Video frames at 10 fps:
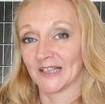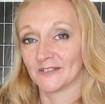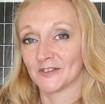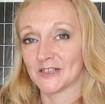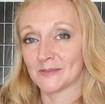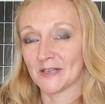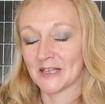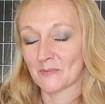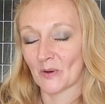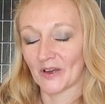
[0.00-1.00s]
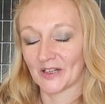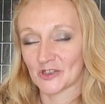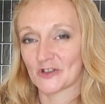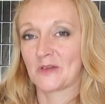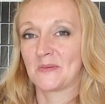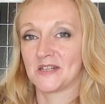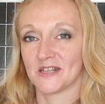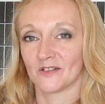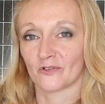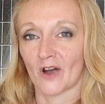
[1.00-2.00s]
gifted to me by an extremely
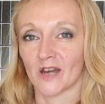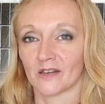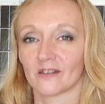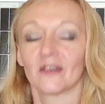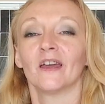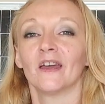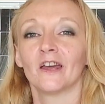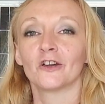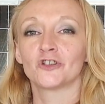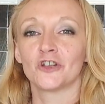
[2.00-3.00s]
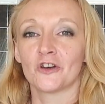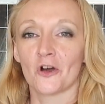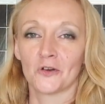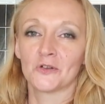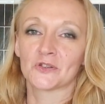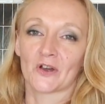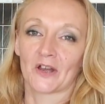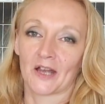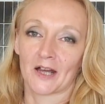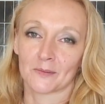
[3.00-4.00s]
dear friend. She knows
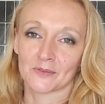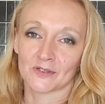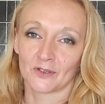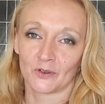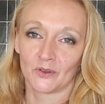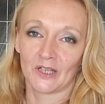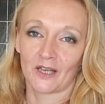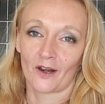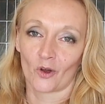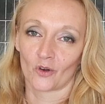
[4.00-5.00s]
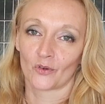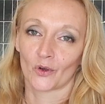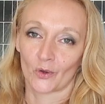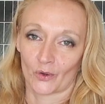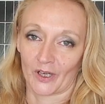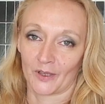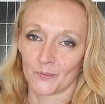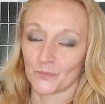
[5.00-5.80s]
I absolutely love cooking,